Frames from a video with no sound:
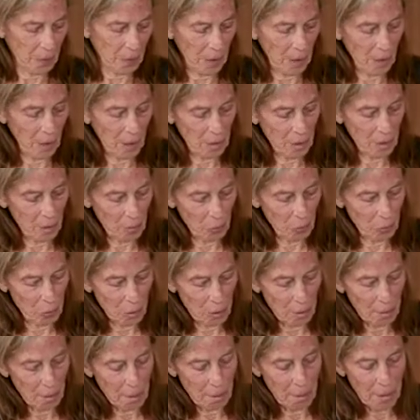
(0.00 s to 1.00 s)
And then we'll
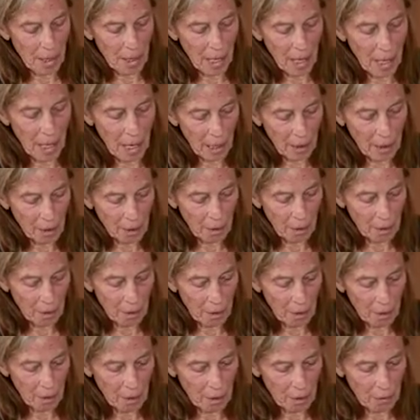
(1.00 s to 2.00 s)
come back,
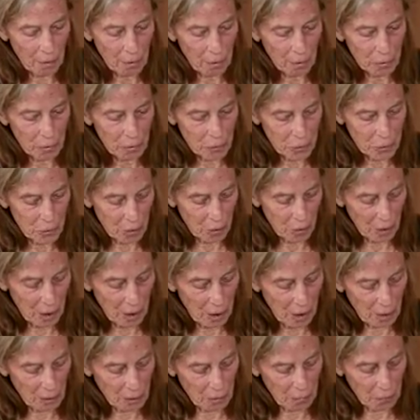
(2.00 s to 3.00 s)

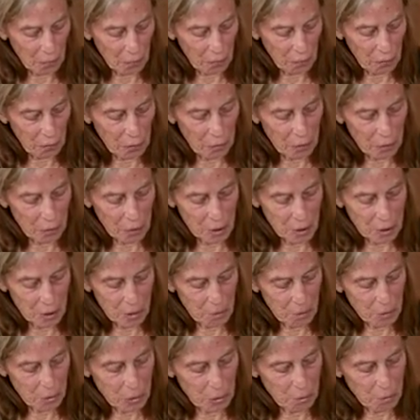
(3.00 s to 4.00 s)
starting at the
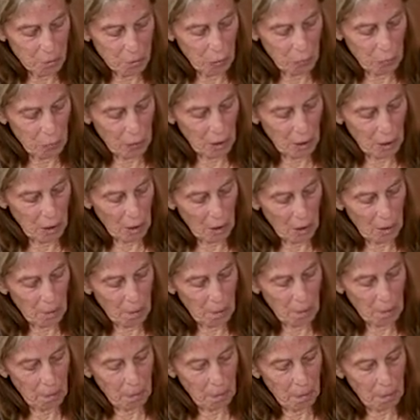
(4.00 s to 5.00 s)
fingertips, moving
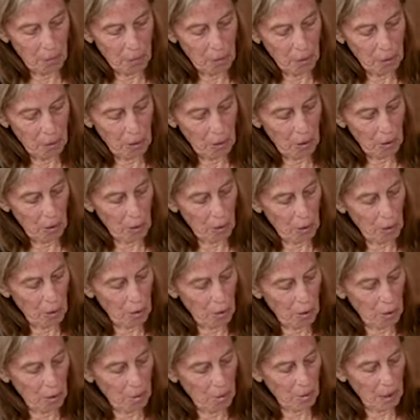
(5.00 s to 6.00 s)
up the
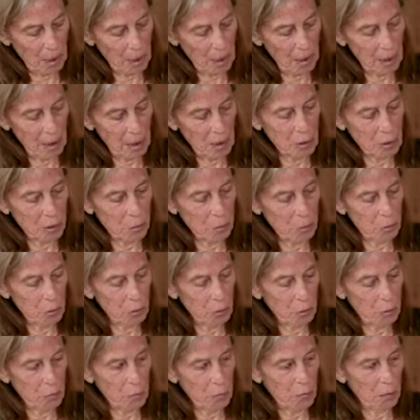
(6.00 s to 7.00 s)
arm, and let's
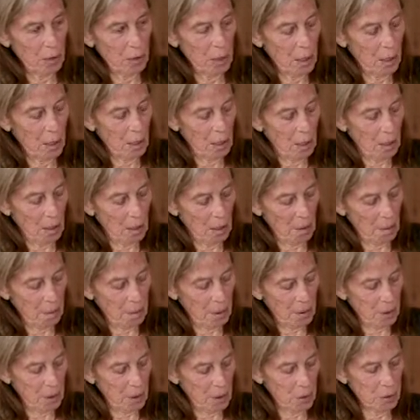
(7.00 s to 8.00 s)
move up
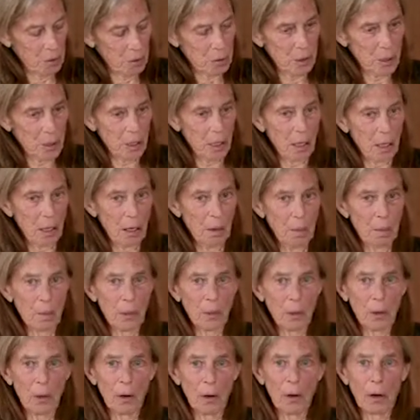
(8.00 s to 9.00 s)
here to the
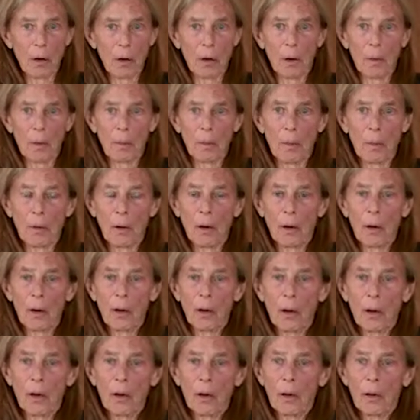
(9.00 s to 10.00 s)
upper arm,
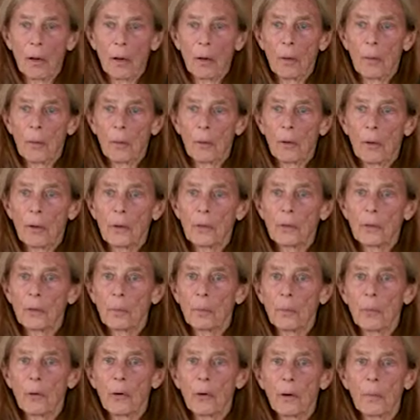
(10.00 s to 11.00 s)
where there's
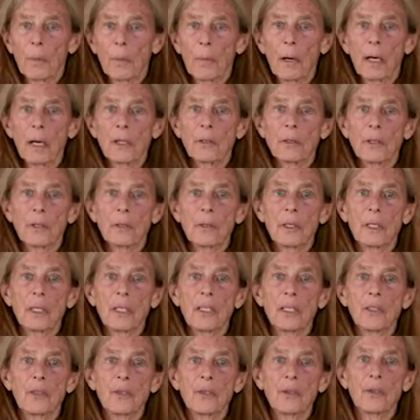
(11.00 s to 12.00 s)
more muscle
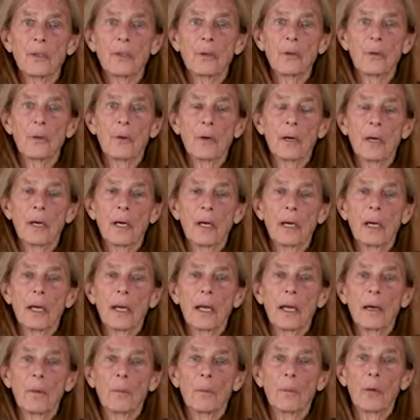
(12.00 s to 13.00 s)
tissue
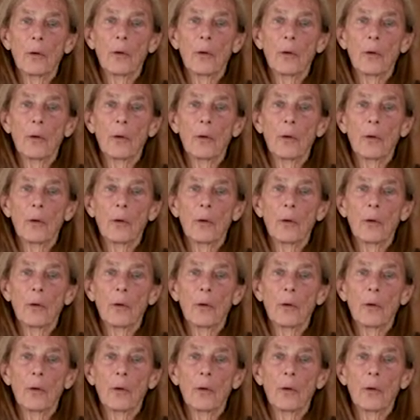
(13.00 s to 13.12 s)
and